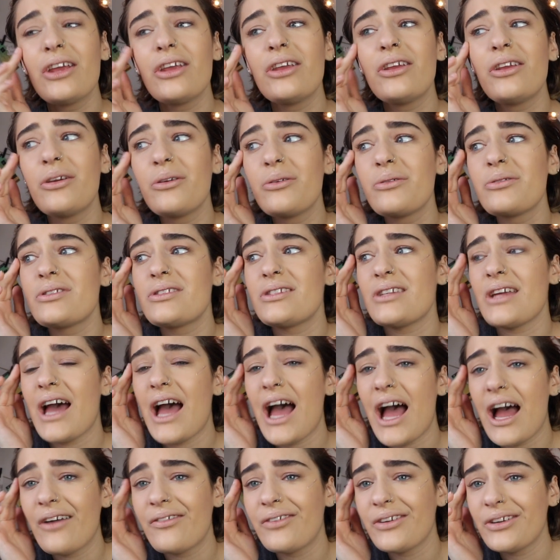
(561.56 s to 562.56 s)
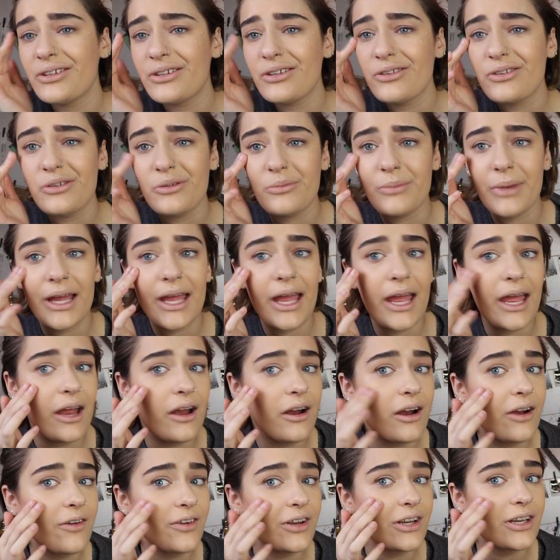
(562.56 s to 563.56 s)
used to having to do my
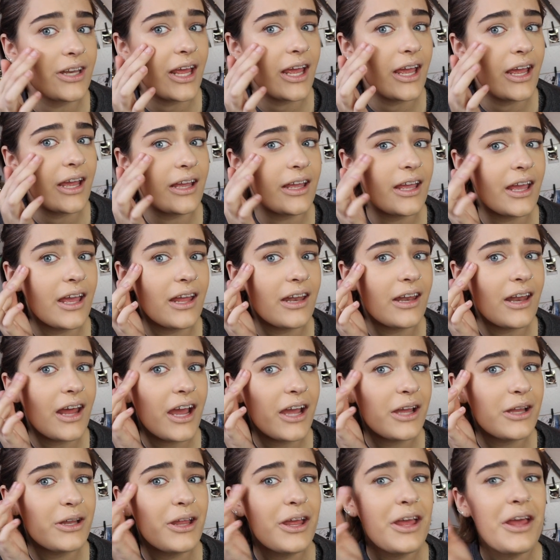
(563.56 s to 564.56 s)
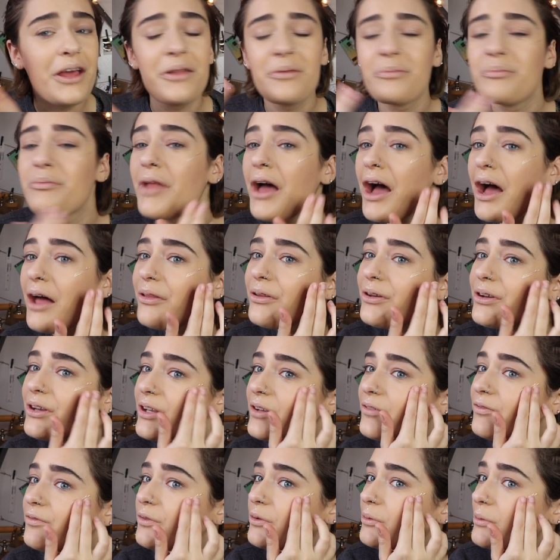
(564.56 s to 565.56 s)
hair every day again. I'm not
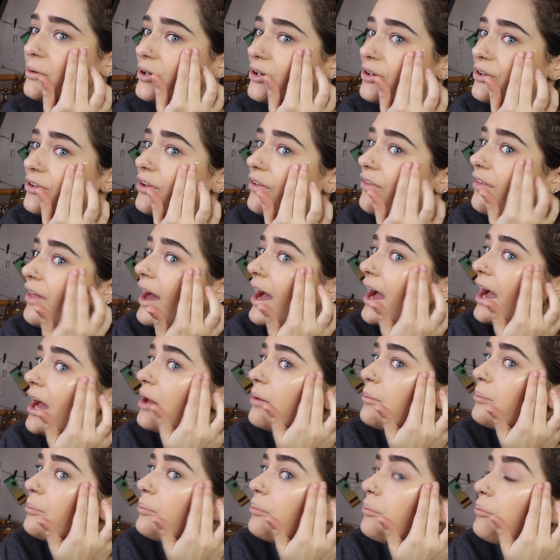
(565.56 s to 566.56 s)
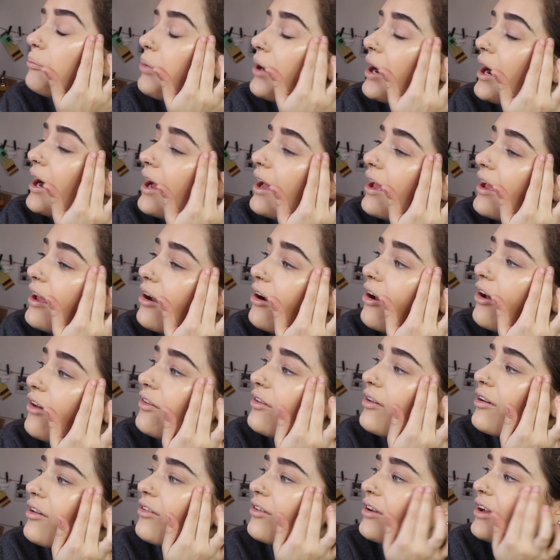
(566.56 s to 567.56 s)
looking forward to that. But
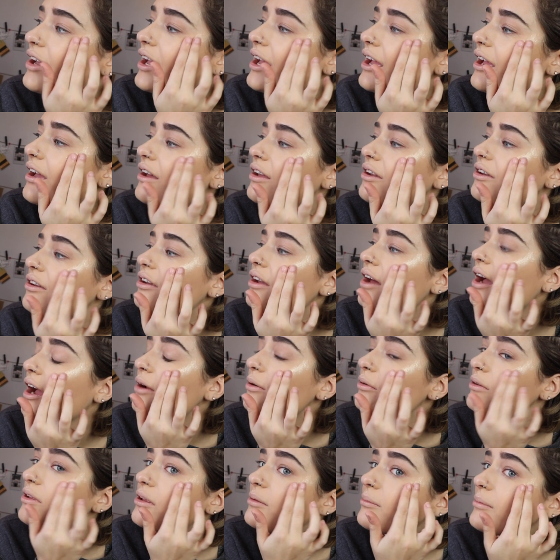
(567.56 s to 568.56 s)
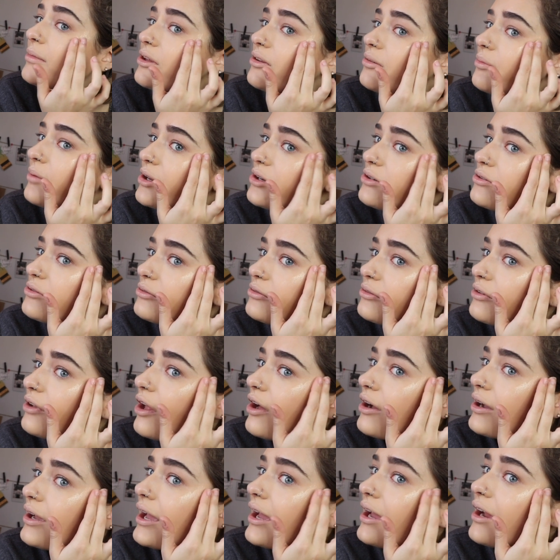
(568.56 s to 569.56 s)
on the other hand, I really miss my
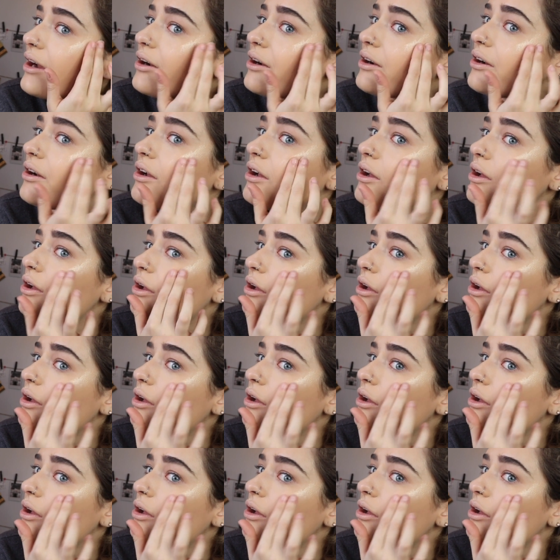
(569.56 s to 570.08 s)
long hair.